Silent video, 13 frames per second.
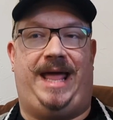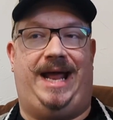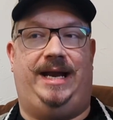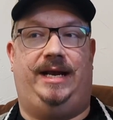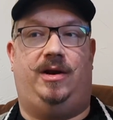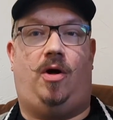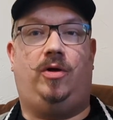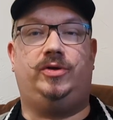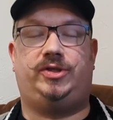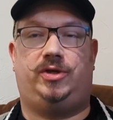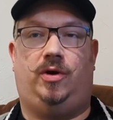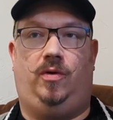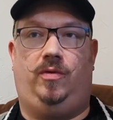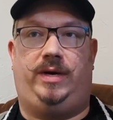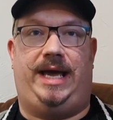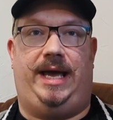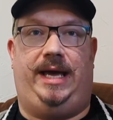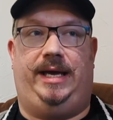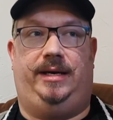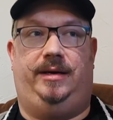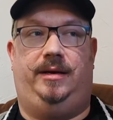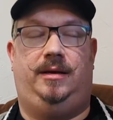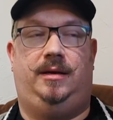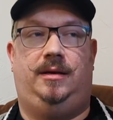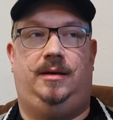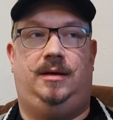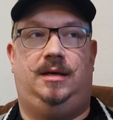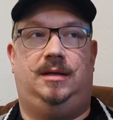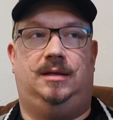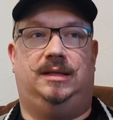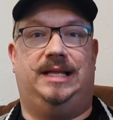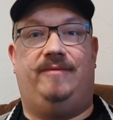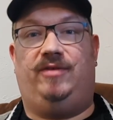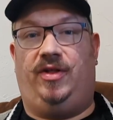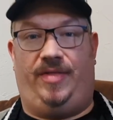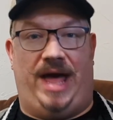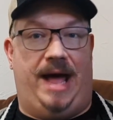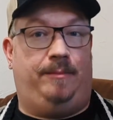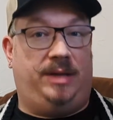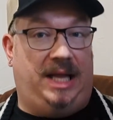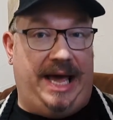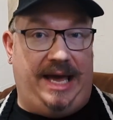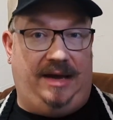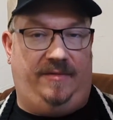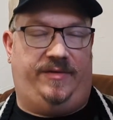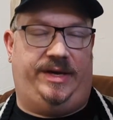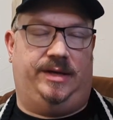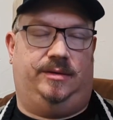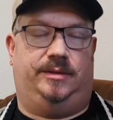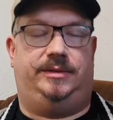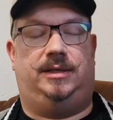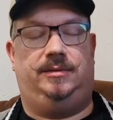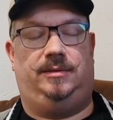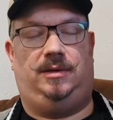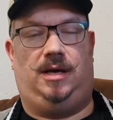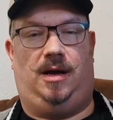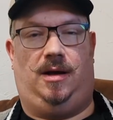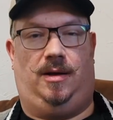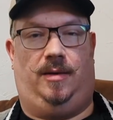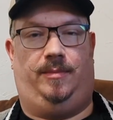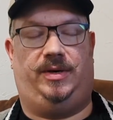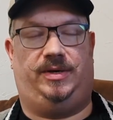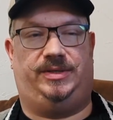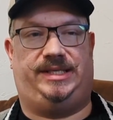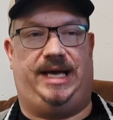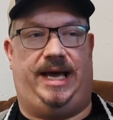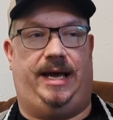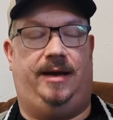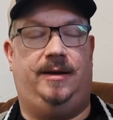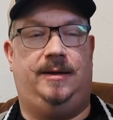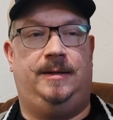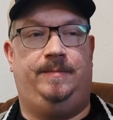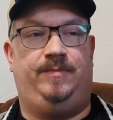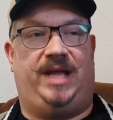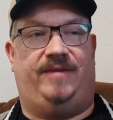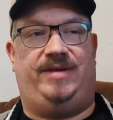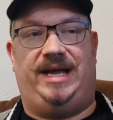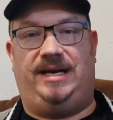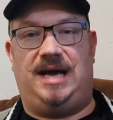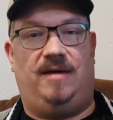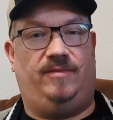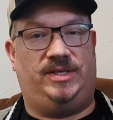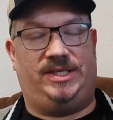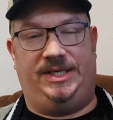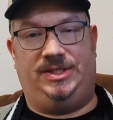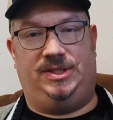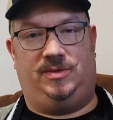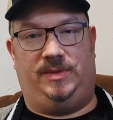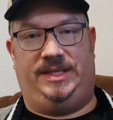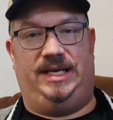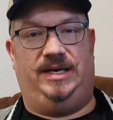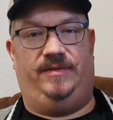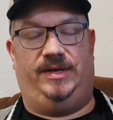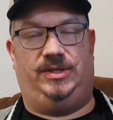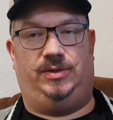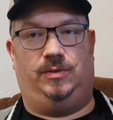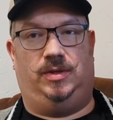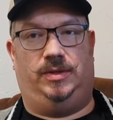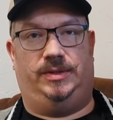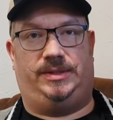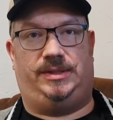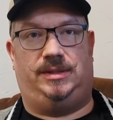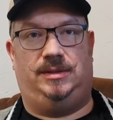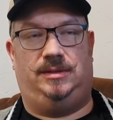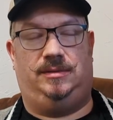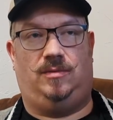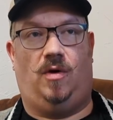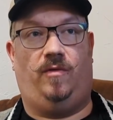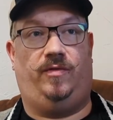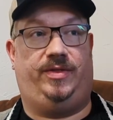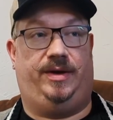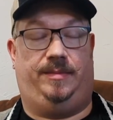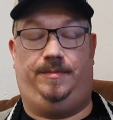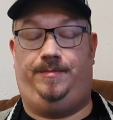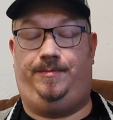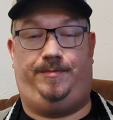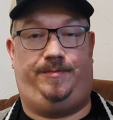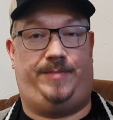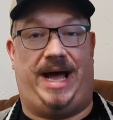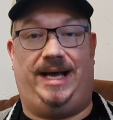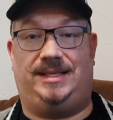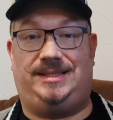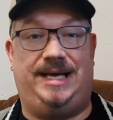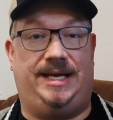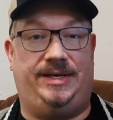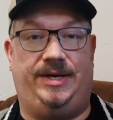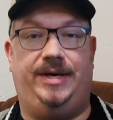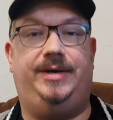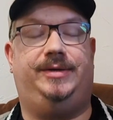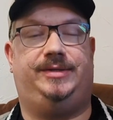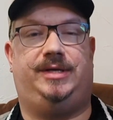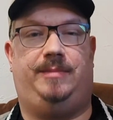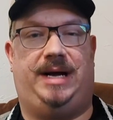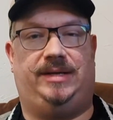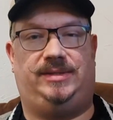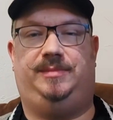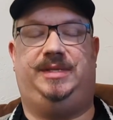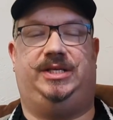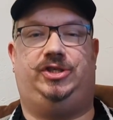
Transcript: And it also can level that playing field, per se. I've had conversations with individuals over the past 10 years about some